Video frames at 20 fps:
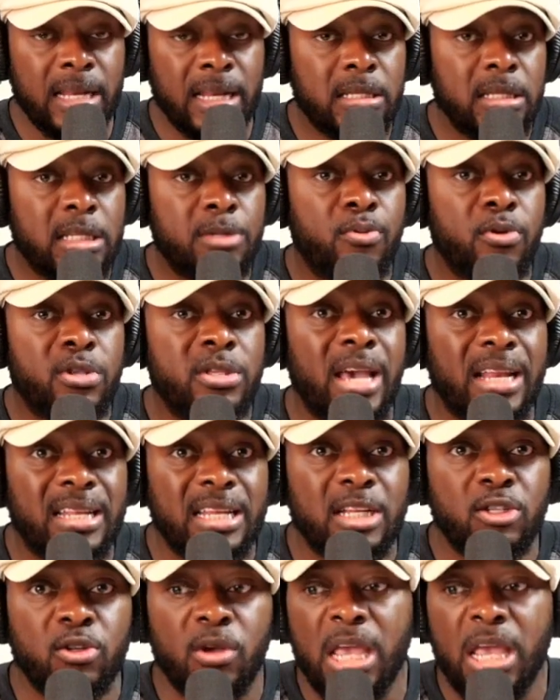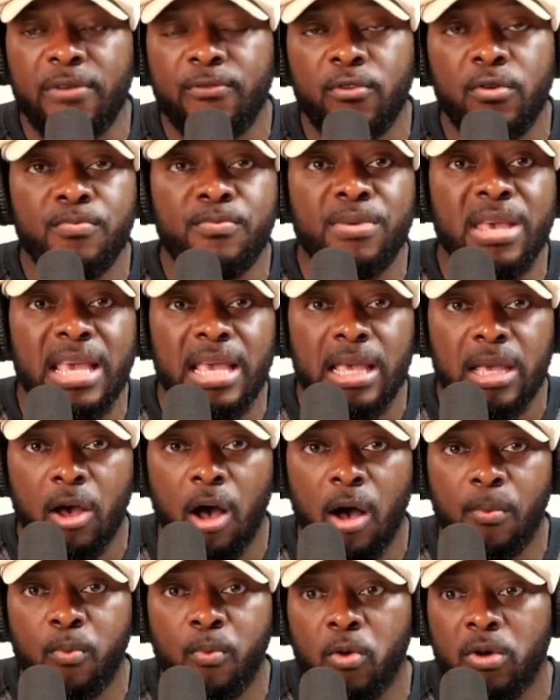And this is projected to even
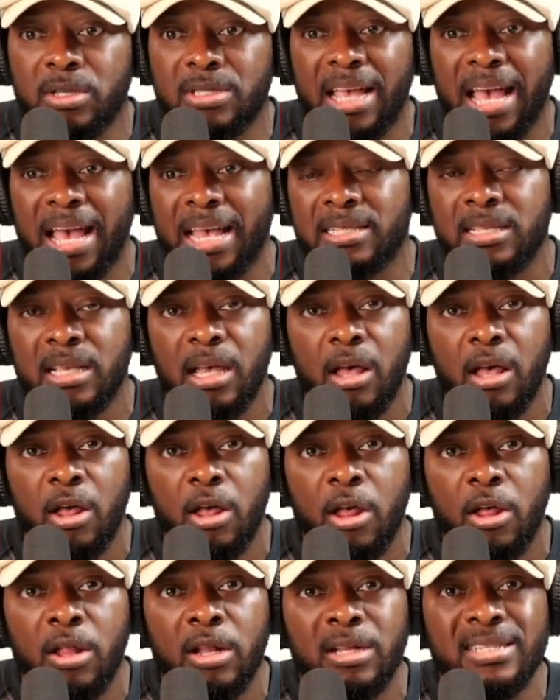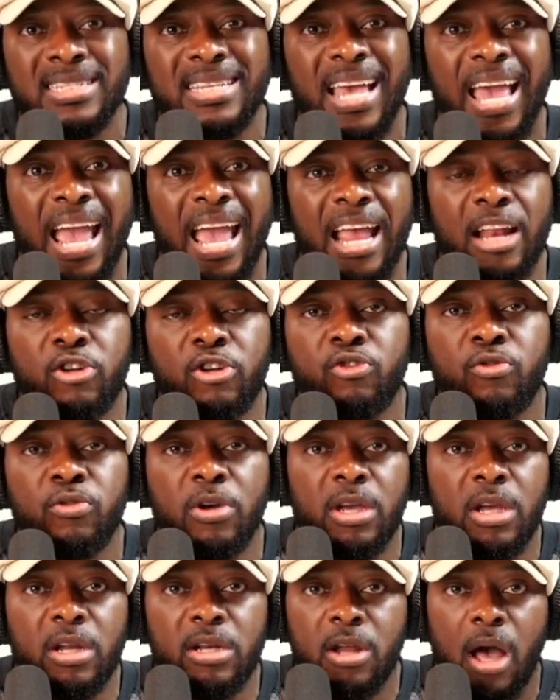be upwards as $10
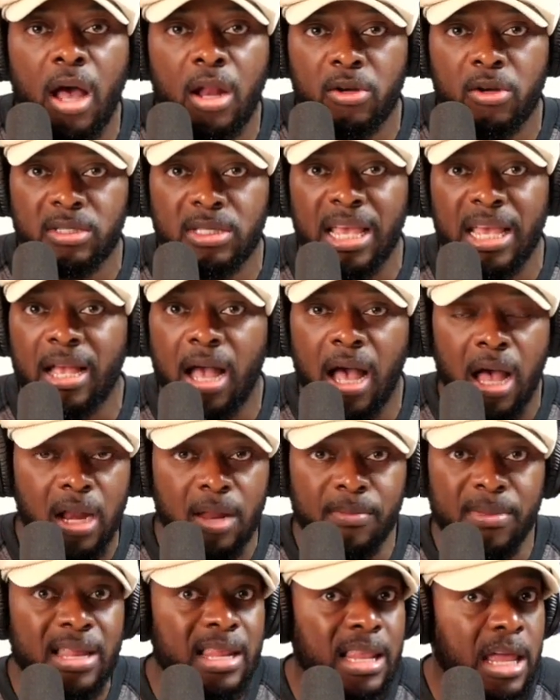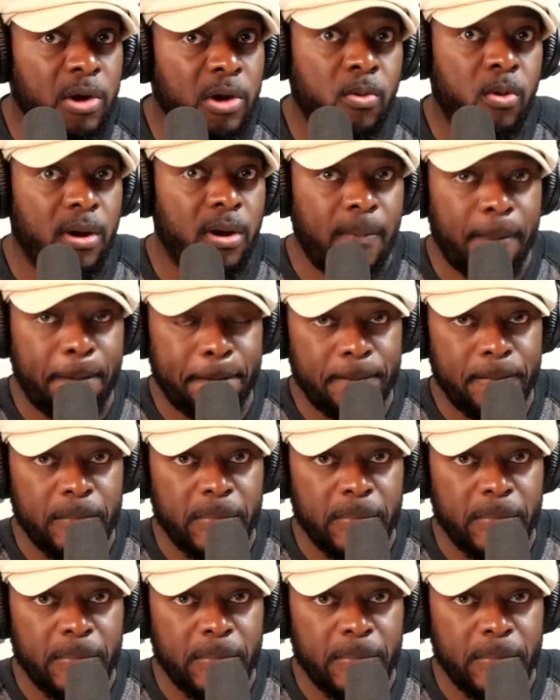trillion economy later on.